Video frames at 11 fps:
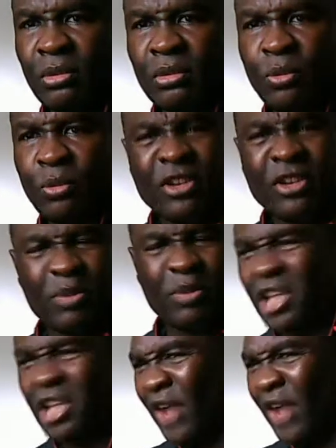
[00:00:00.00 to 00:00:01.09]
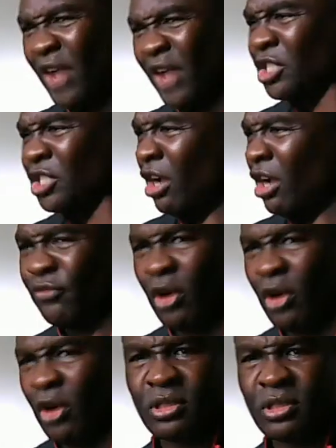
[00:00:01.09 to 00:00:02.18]
We have to be careful how we judge
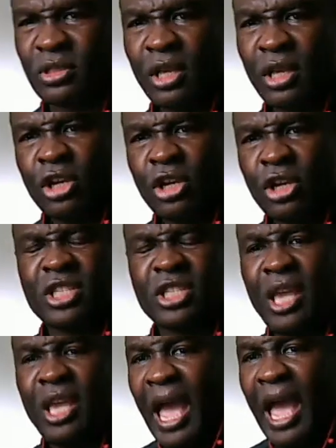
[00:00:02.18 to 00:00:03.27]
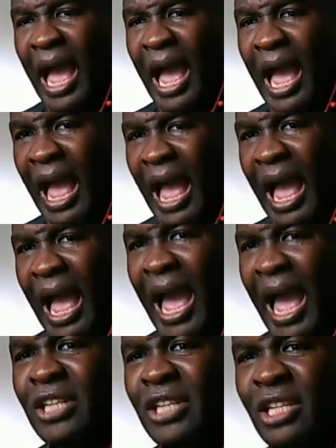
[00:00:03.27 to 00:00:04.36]
folks. Because see,
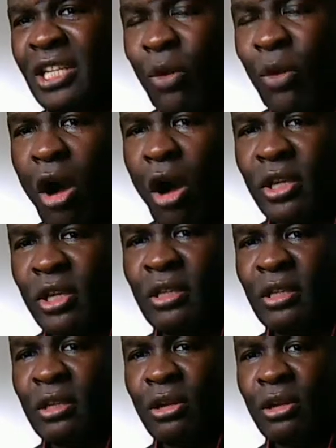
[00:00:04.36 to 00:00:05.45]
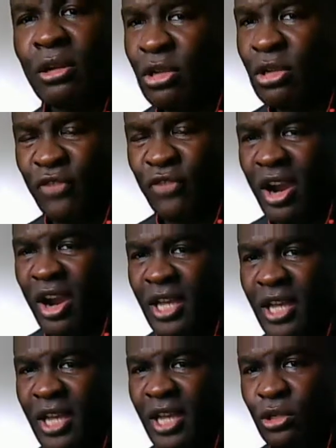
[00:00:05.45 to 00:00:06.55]
I did not walk in Louis
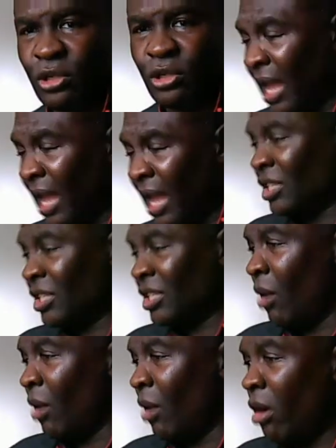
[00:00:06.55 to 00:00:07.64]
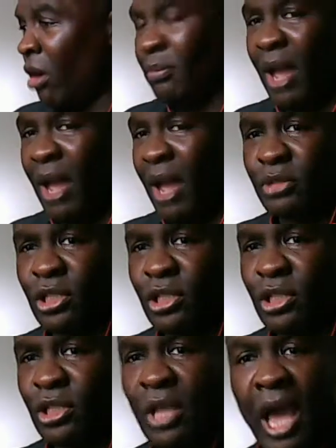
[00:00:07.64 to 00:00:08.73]
Farrakhan's shoes. I did not walk in Malcolm's
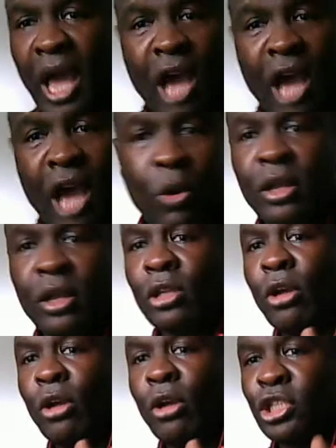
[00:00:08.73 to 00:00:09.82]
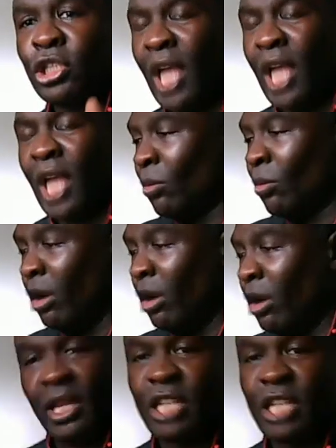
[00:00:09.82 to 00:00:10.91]
shoes. I don't work. The only shoes I can walk
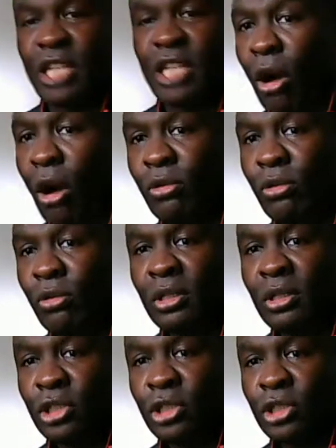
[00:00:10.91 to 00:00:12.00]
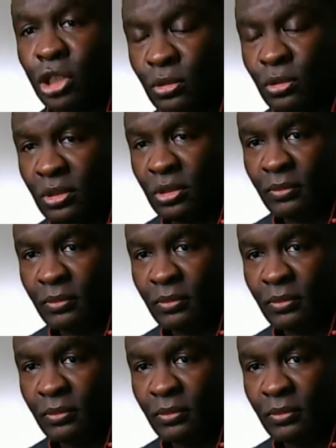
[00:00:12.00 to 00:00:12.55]
in is my own shoes.